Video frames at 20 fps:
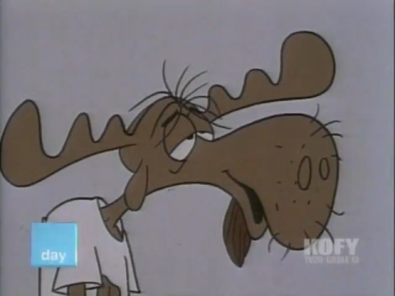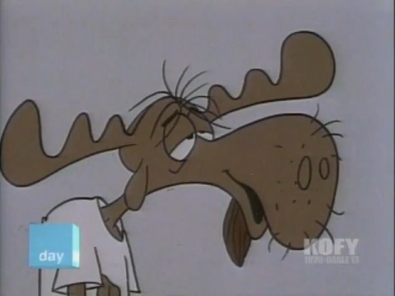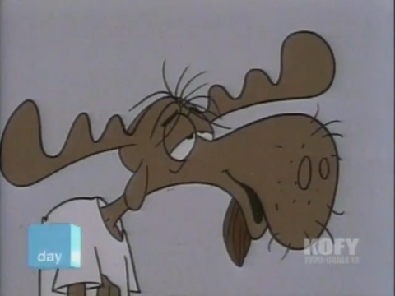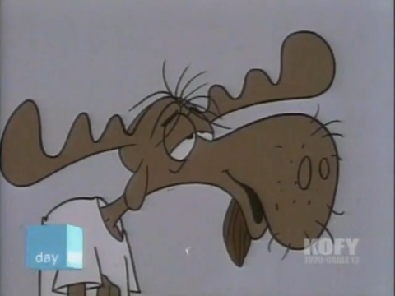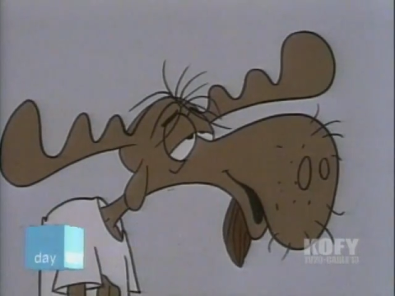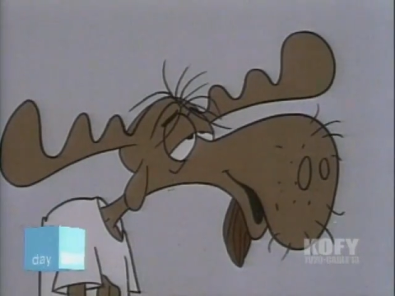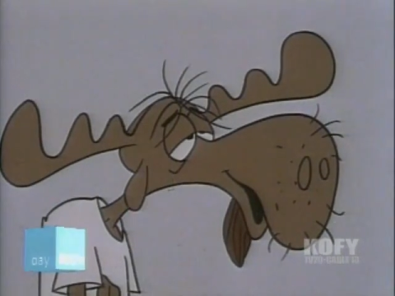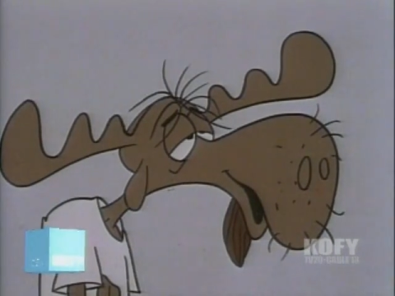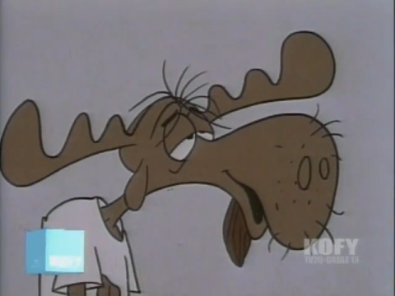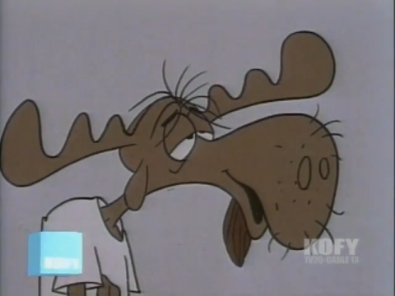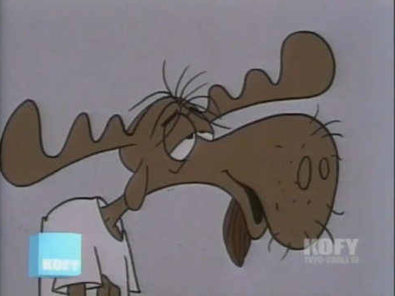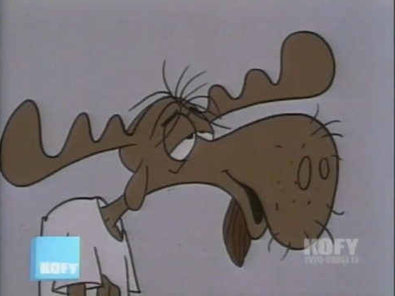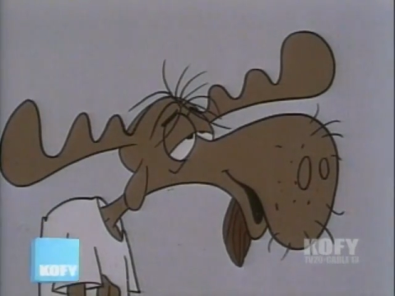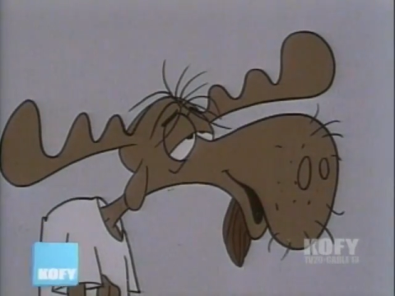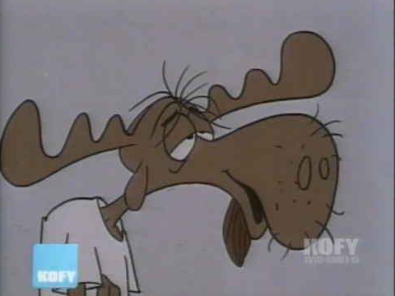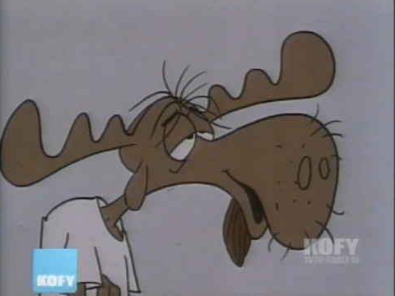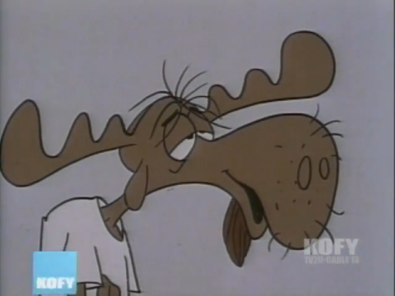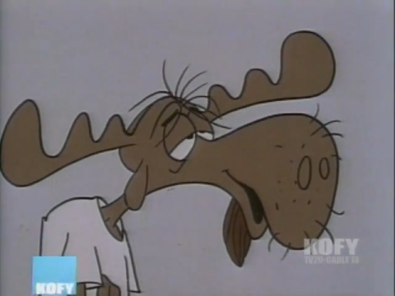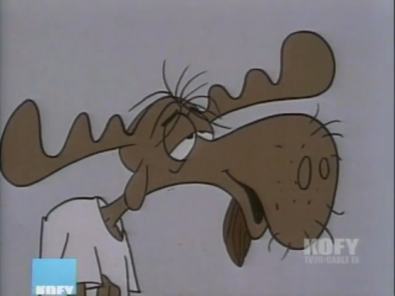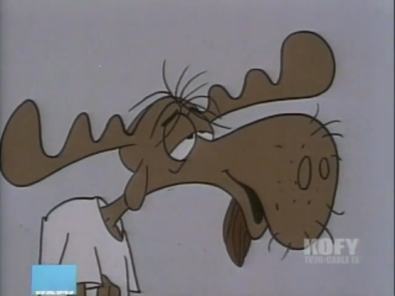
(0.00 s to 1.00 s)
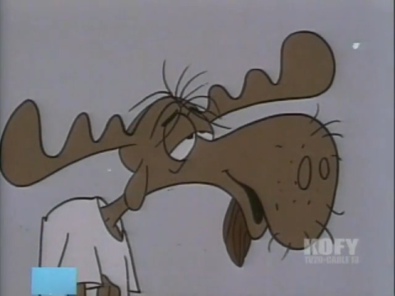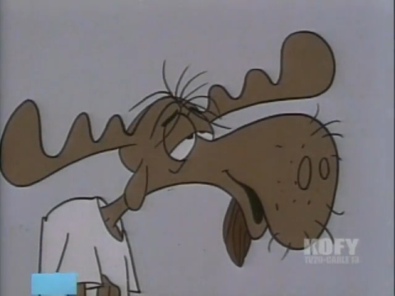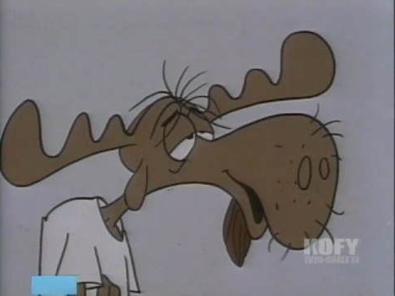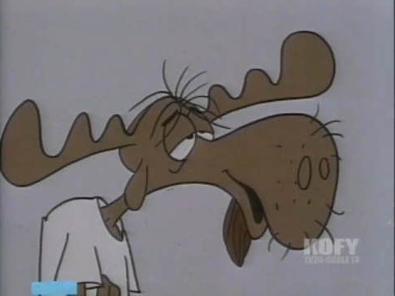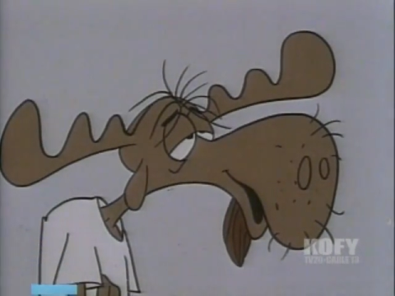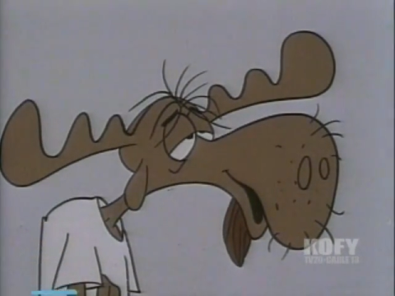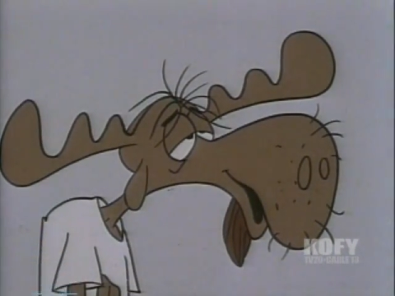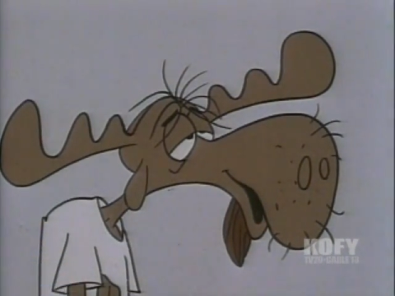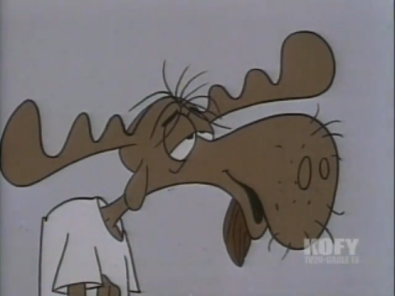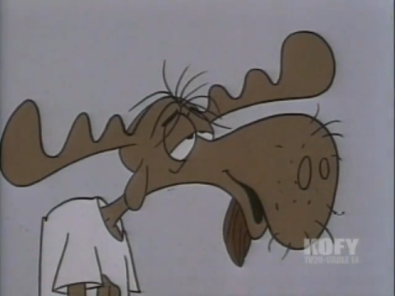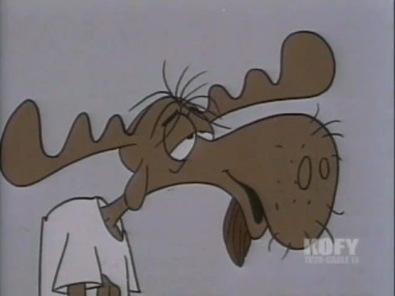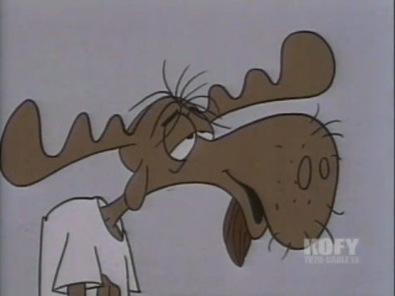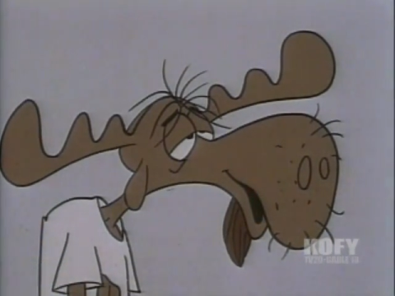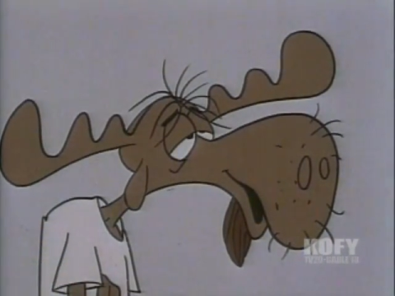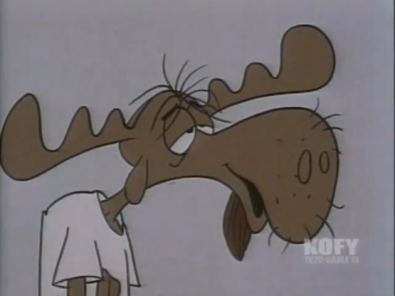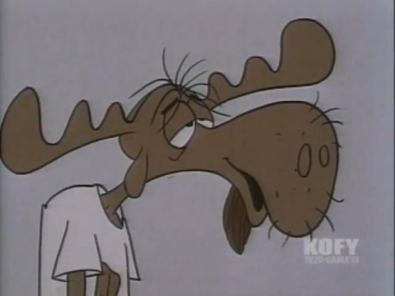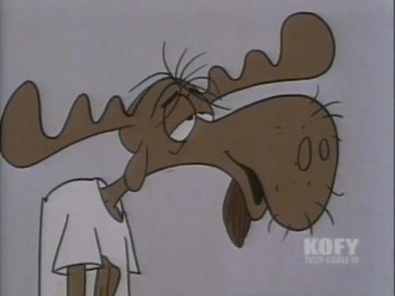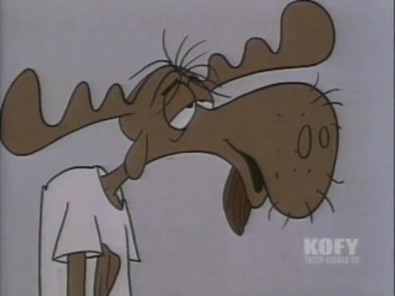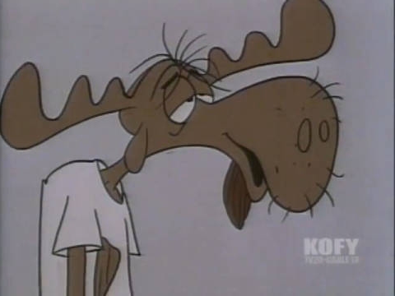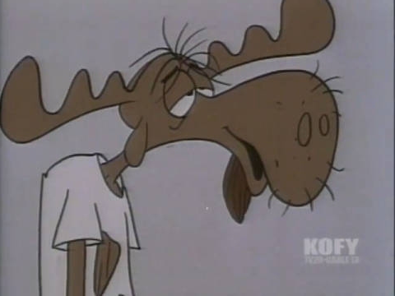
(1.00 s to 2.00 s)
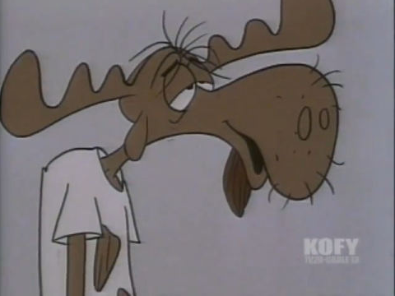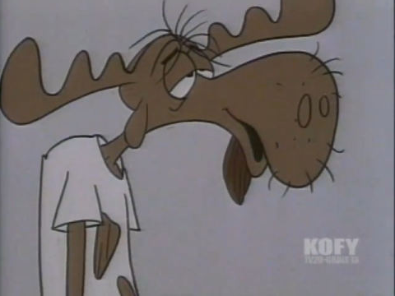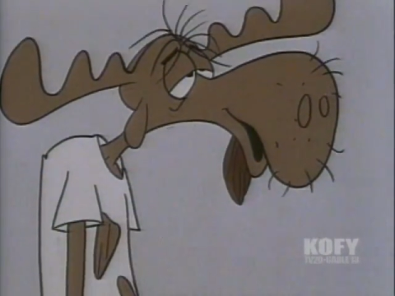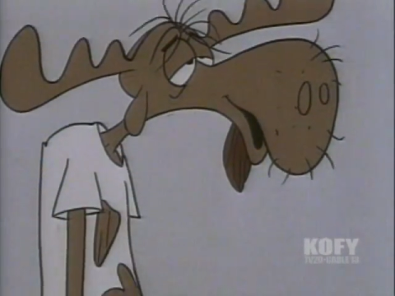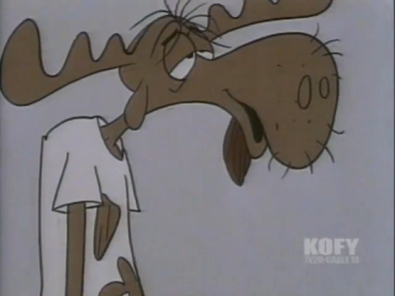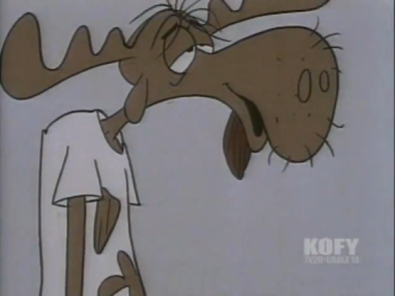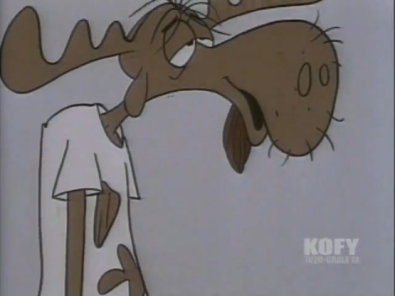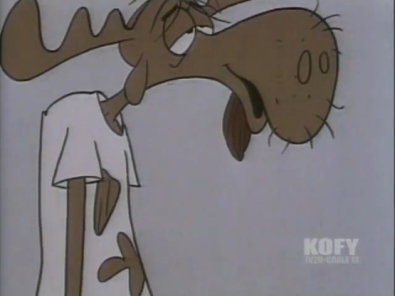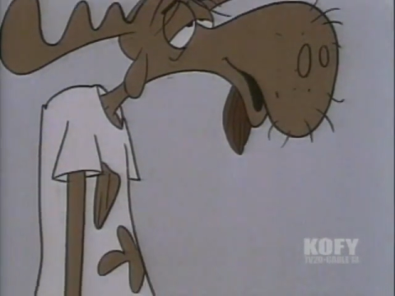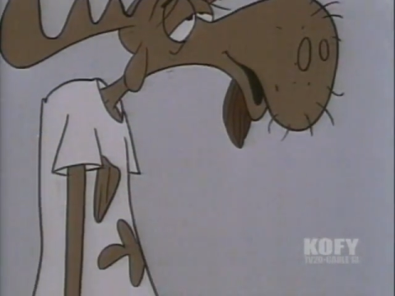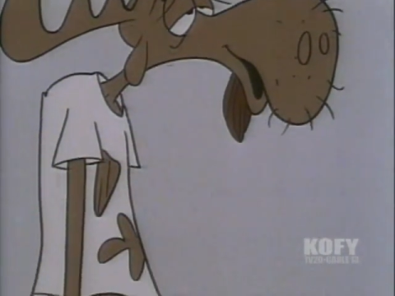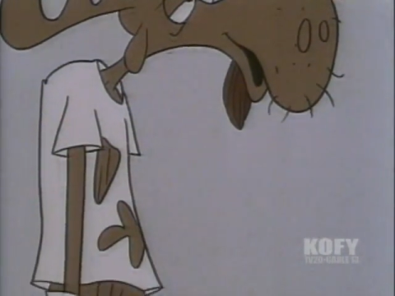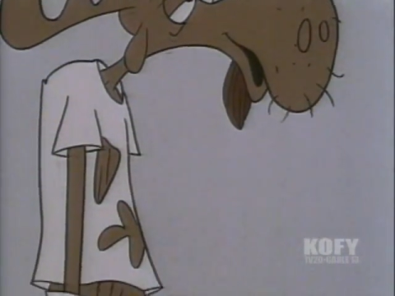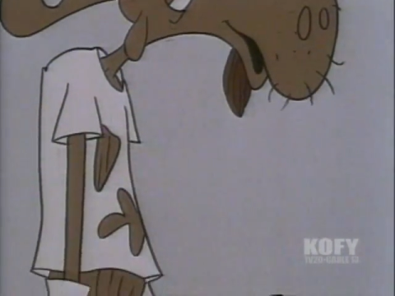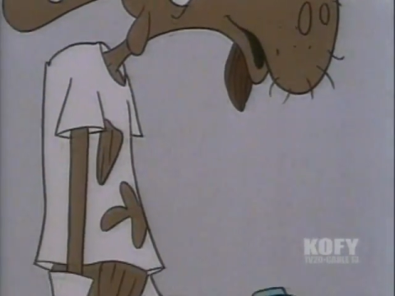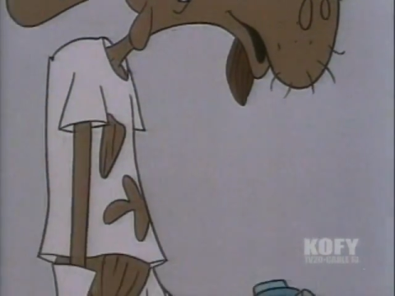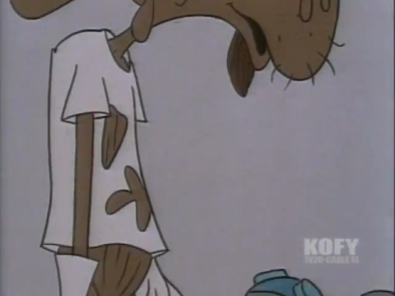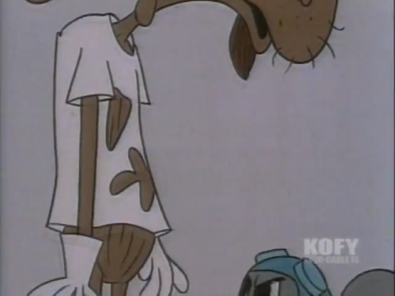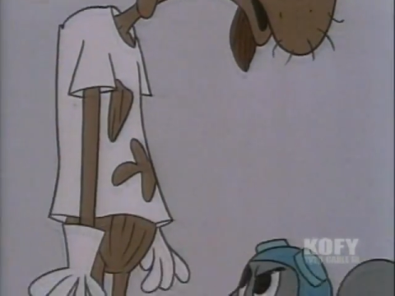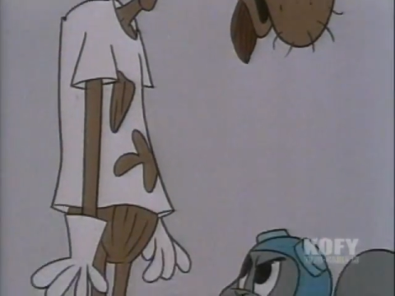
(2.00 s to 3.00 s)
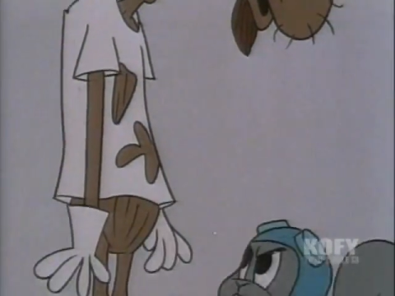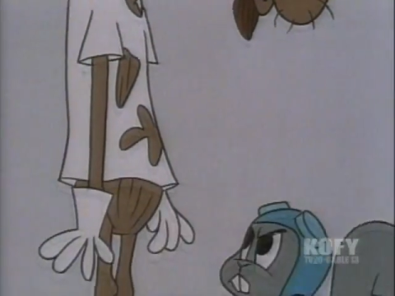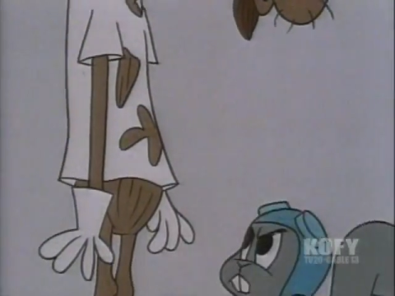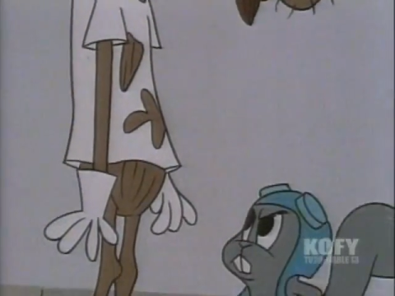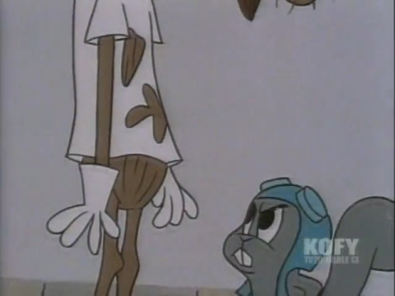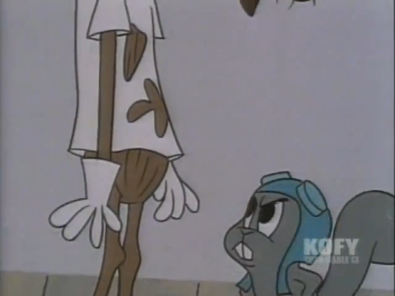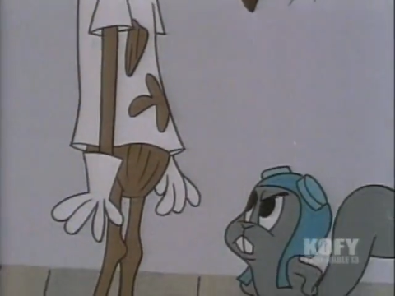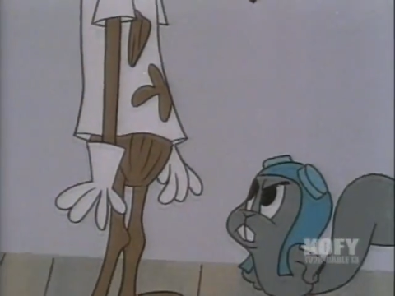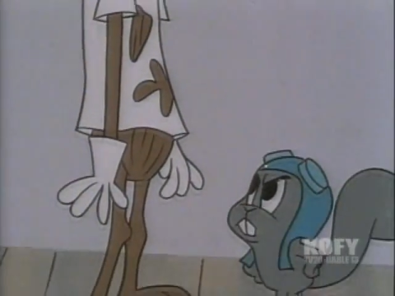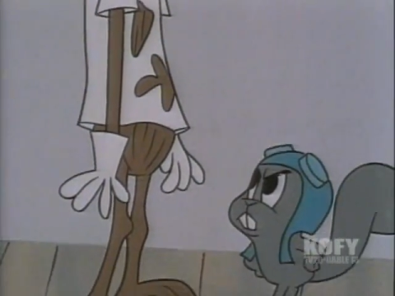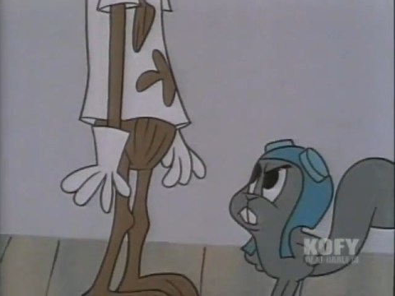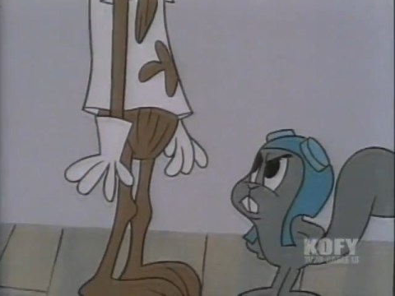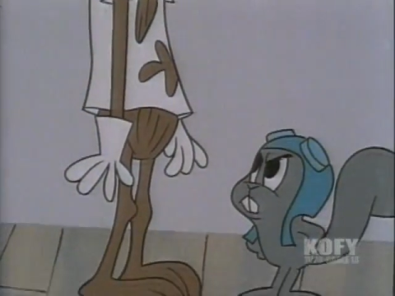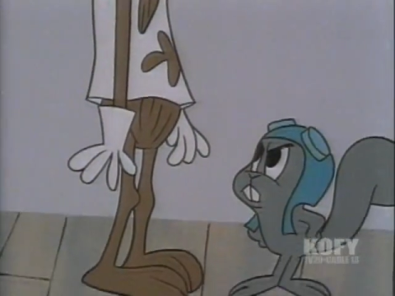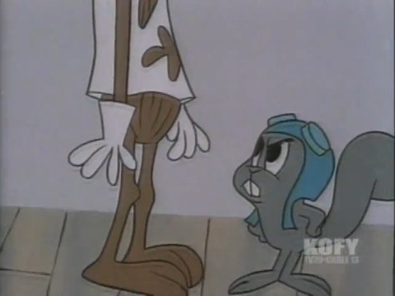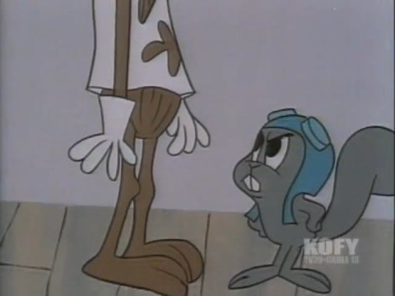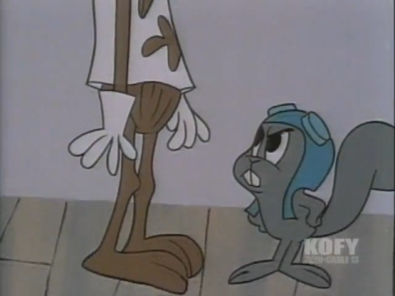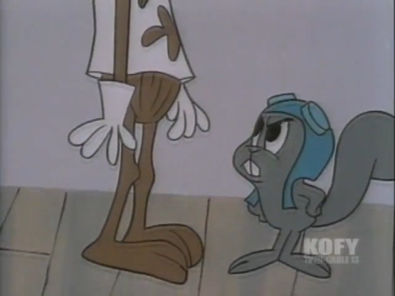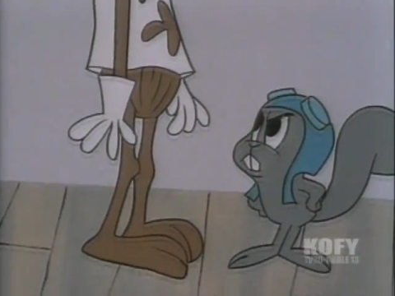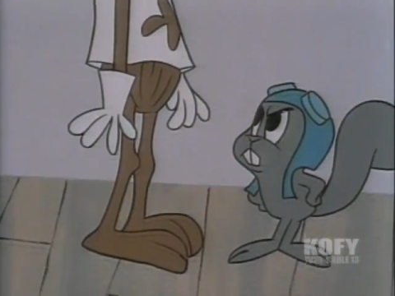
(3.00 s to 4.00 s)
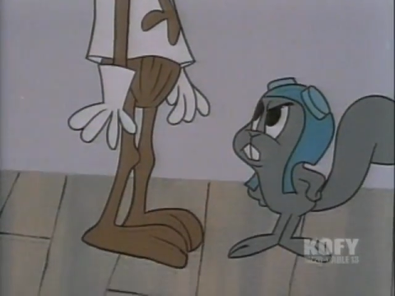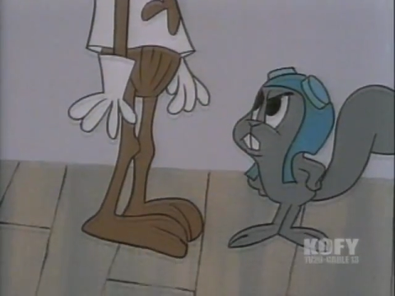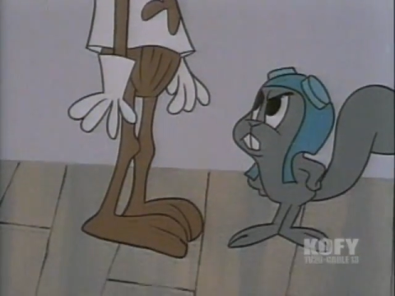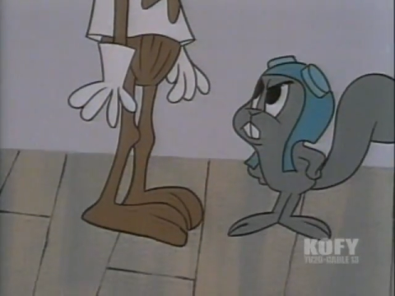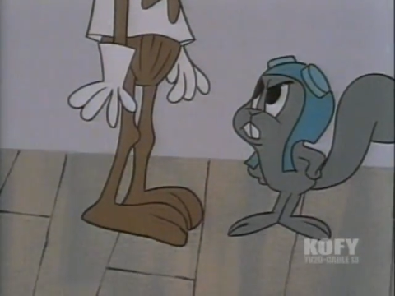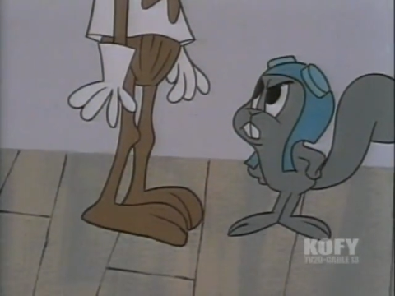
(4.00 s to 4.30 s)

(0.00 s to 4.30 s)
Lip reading: (no speaker visible)